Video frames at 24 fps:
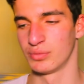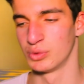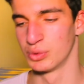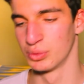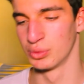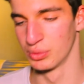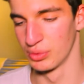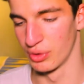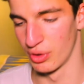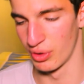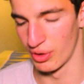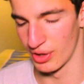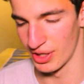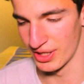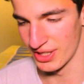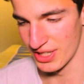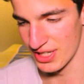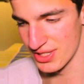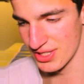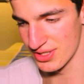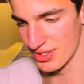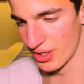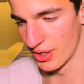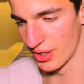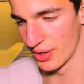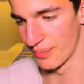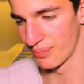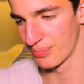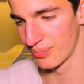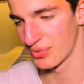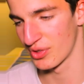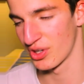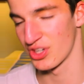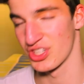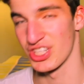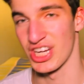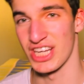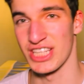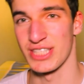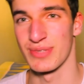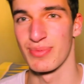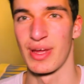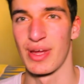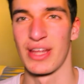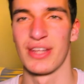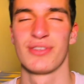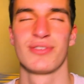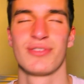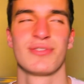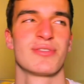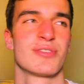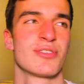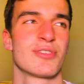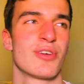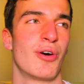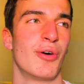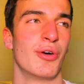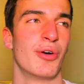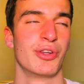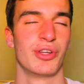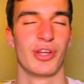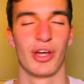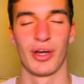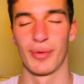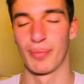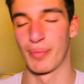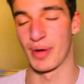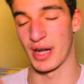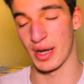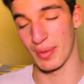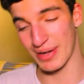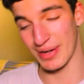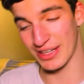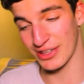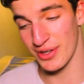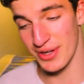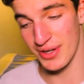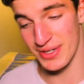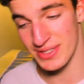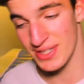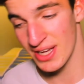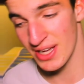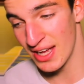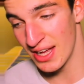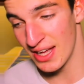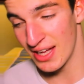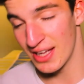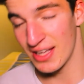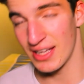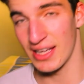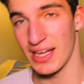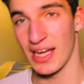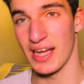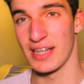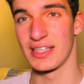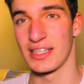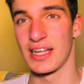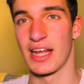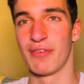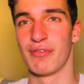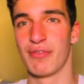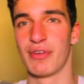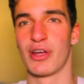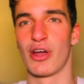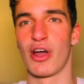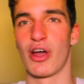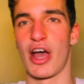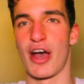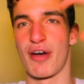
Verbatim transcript: do all these uh, adjustments on the parameters and then we